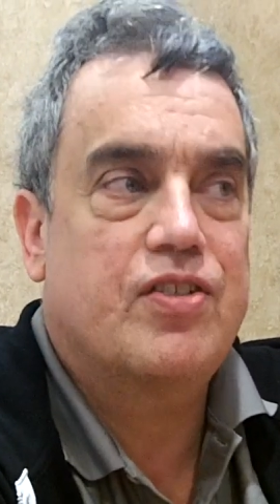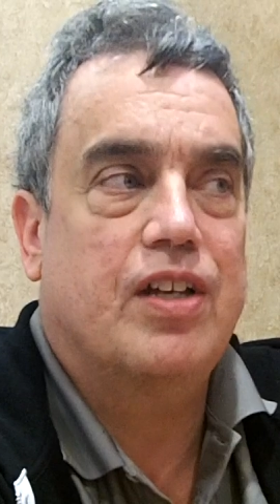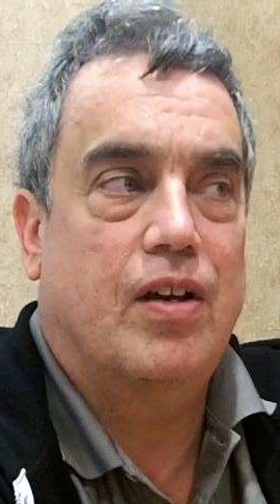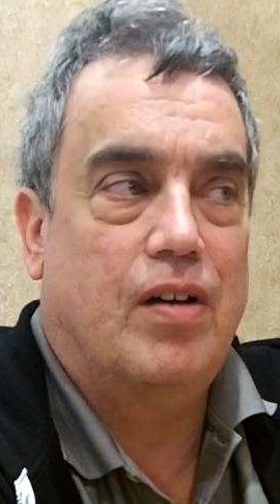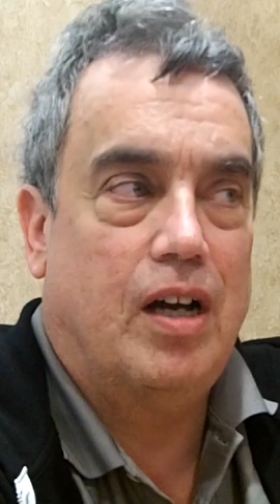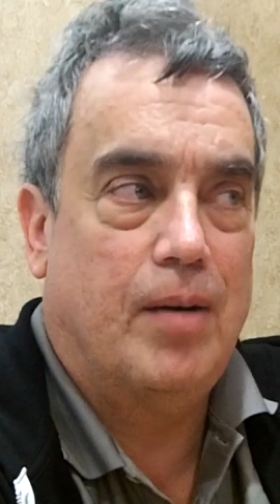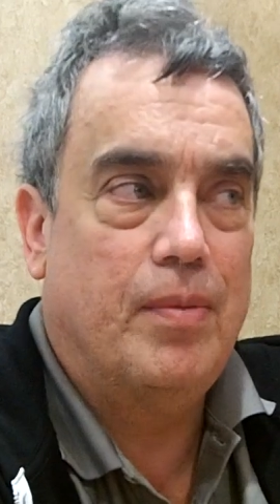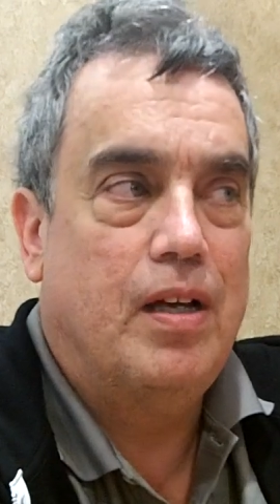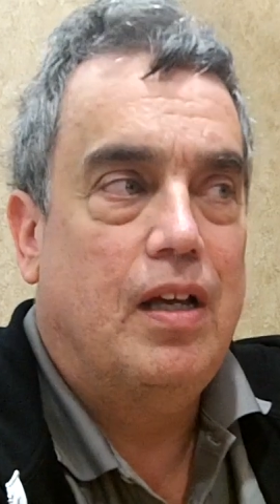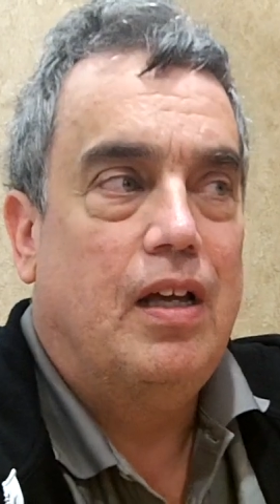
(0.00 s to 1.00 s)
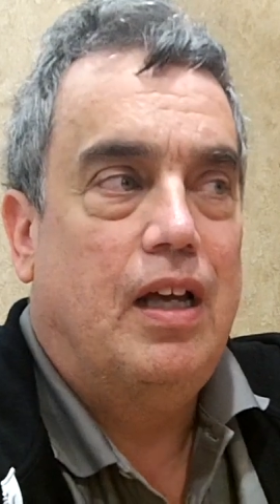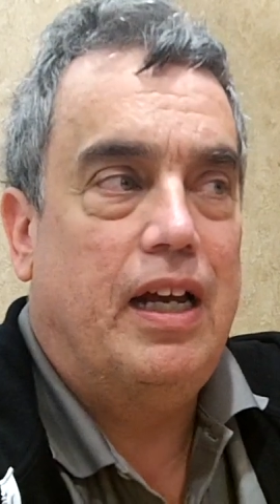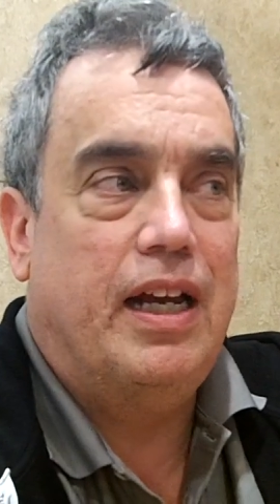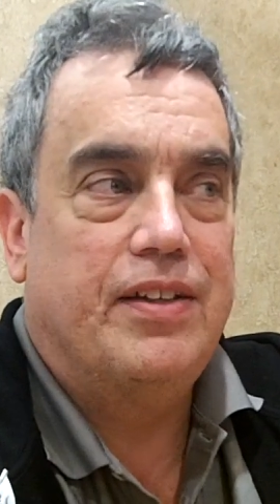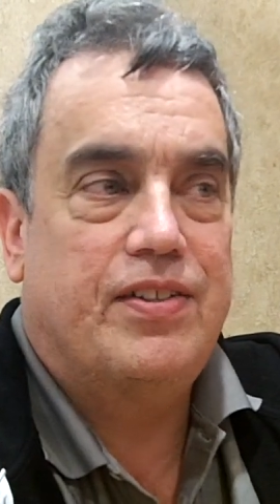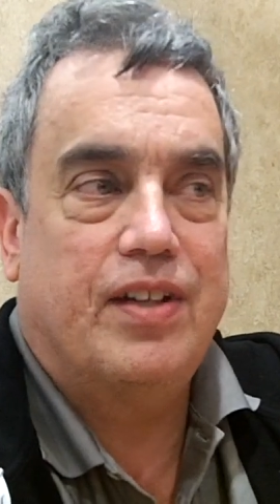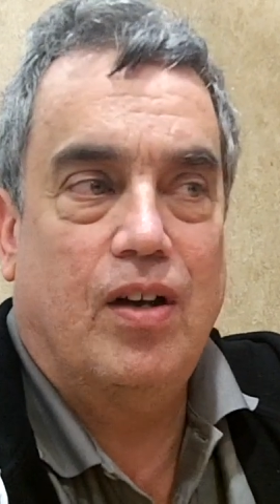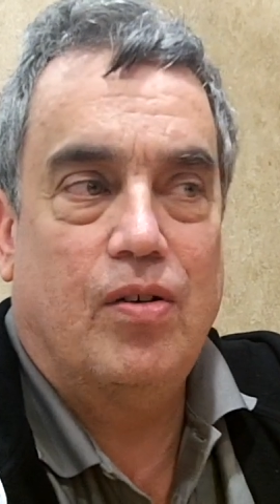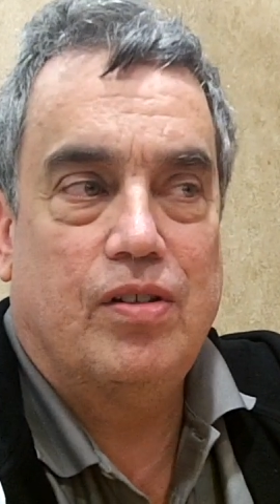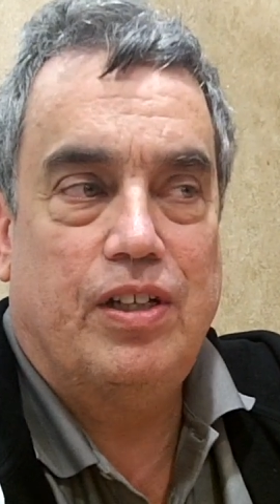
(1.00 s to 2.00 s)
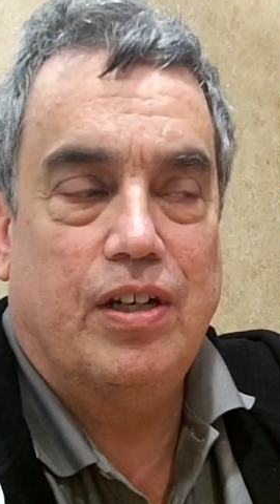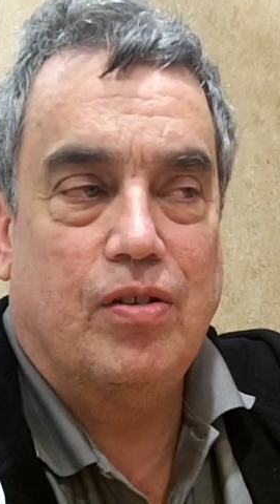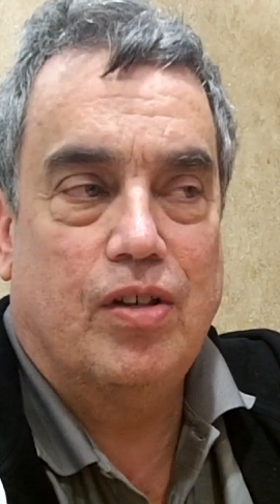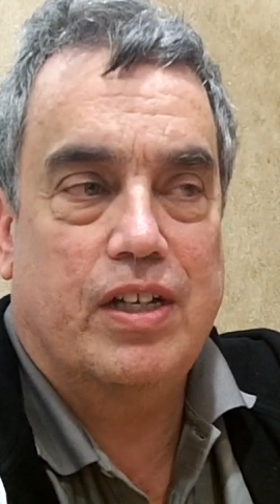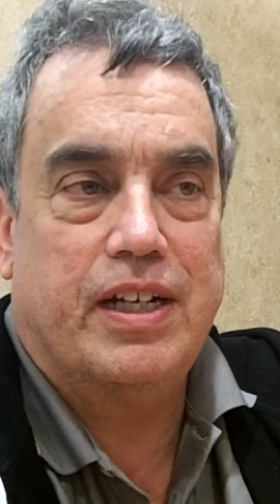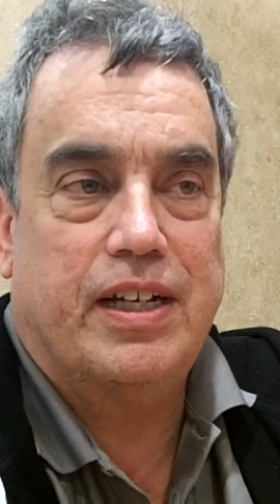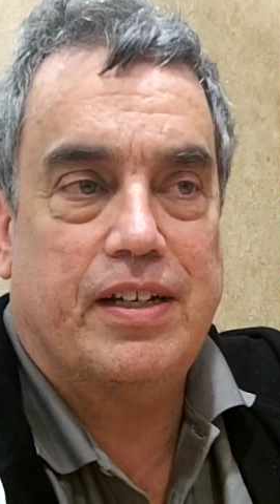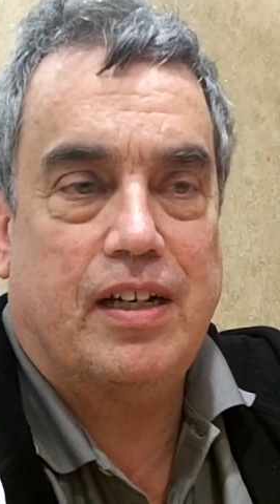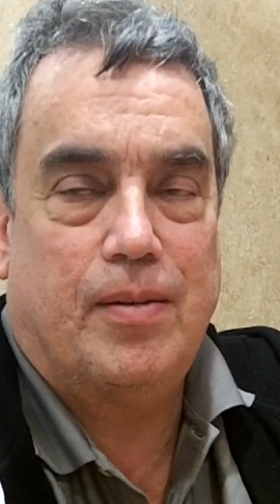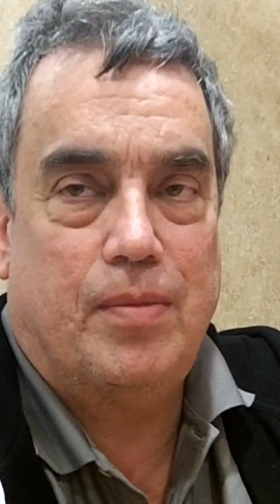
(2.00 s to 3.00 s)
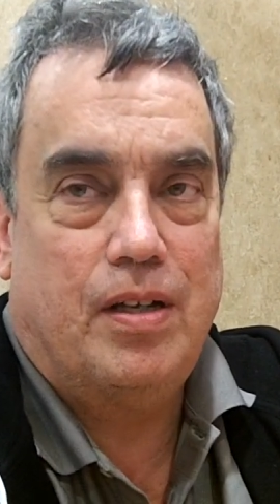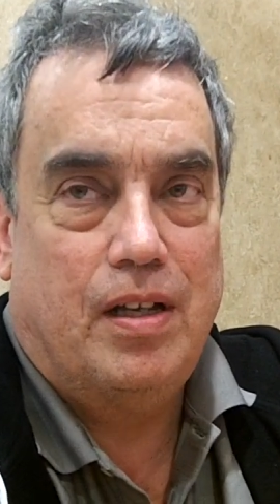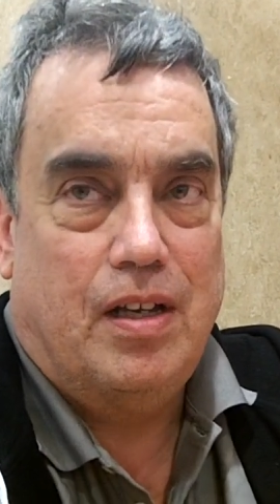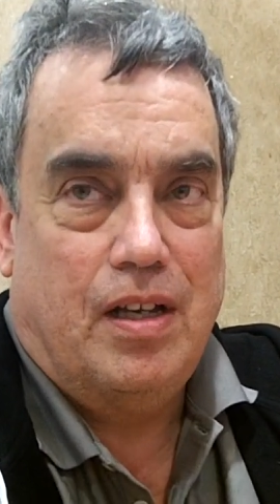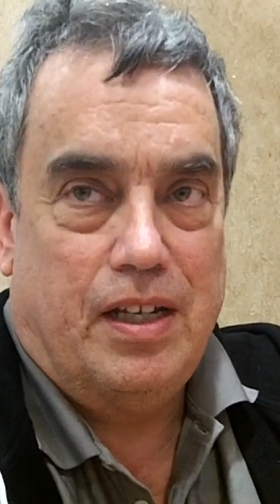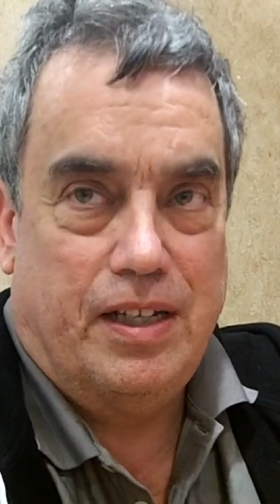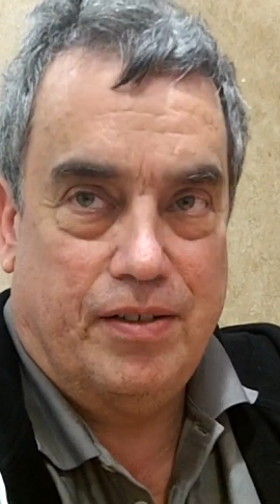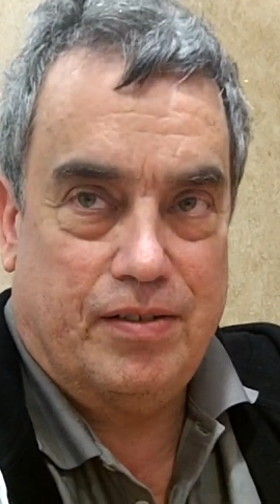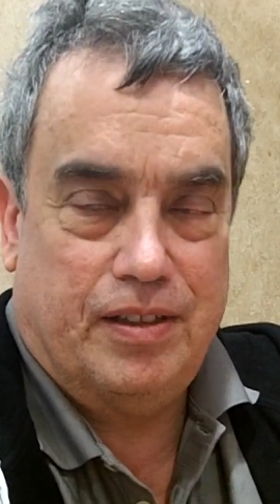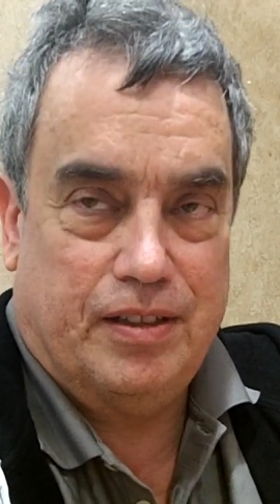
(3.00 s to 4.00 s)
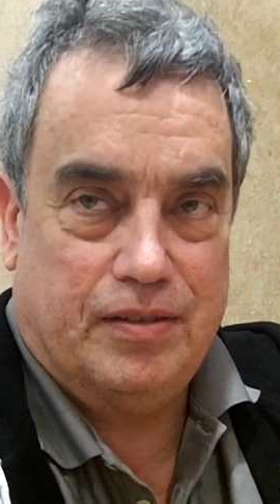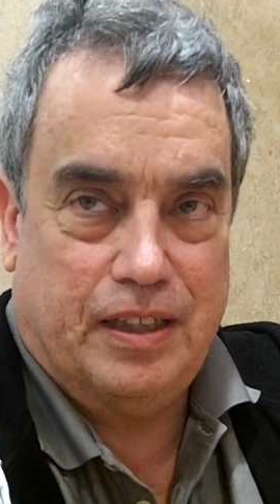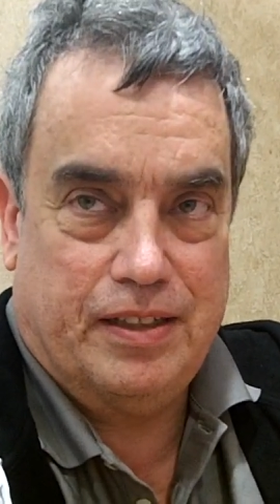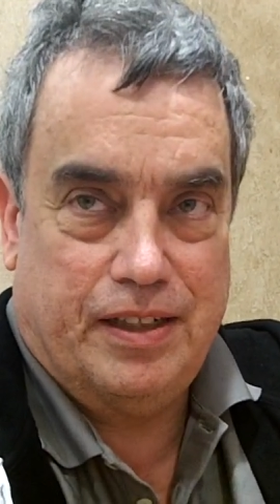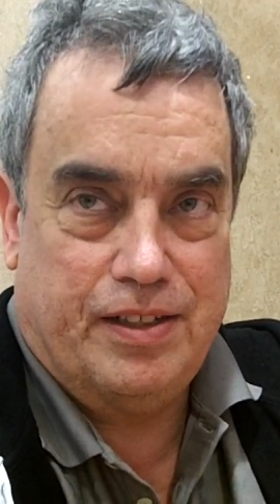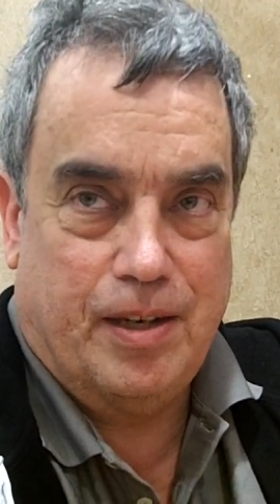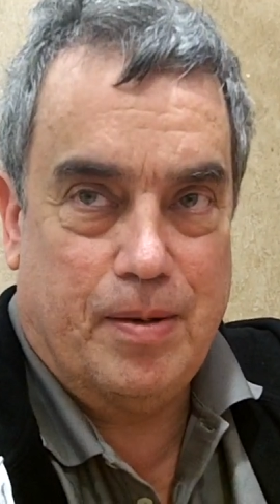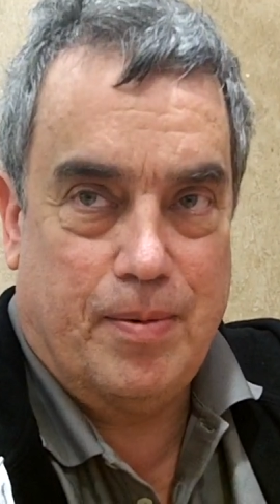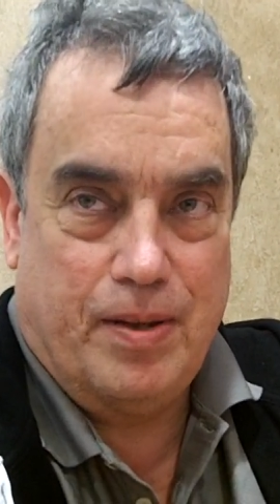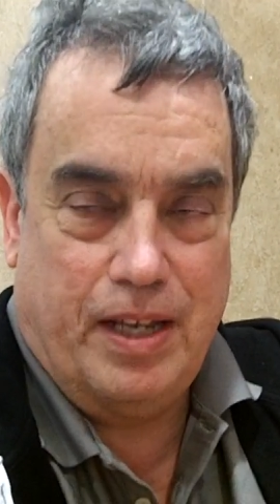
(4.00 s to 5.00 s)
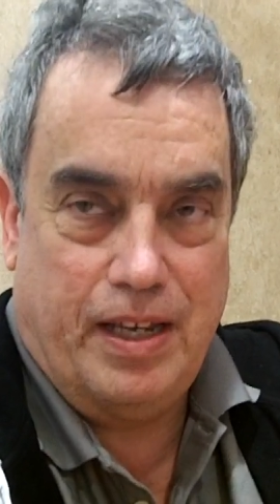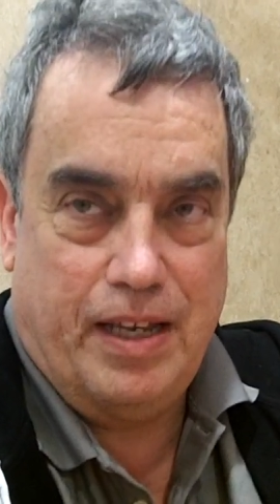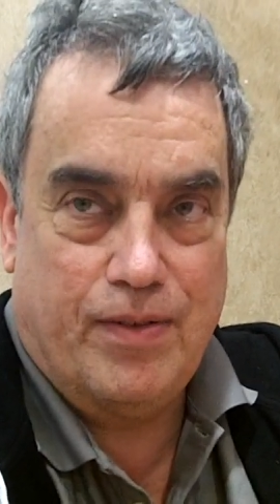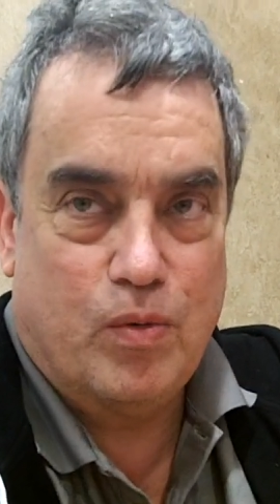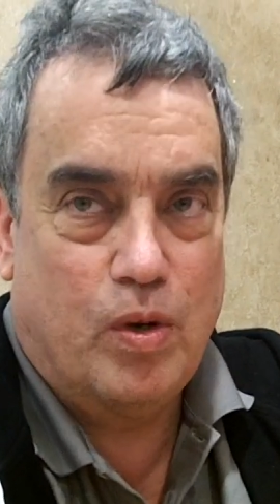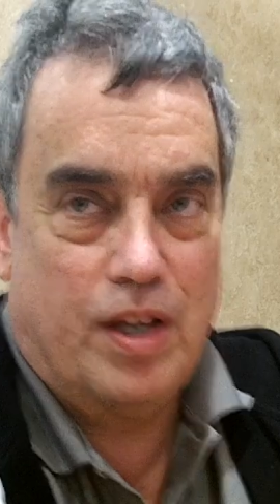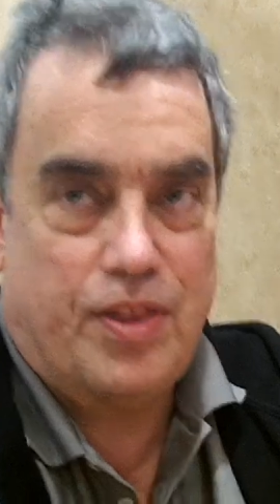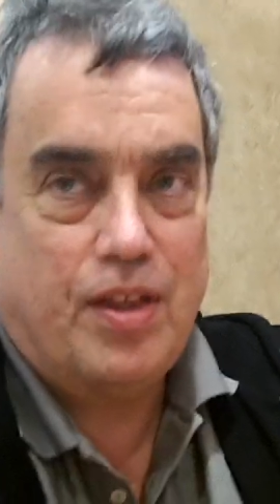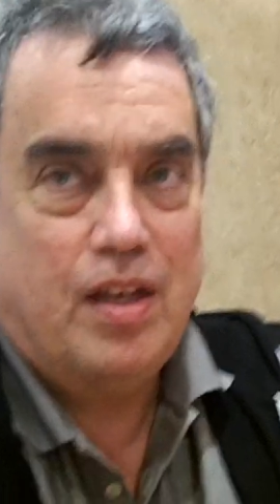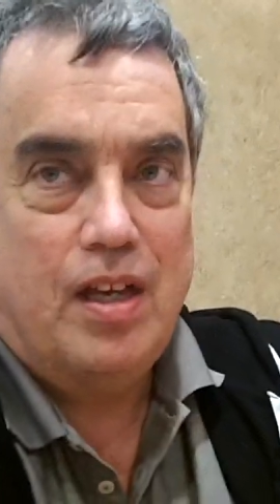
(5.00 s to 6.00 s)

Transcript: So. And so looking at at WWE, even with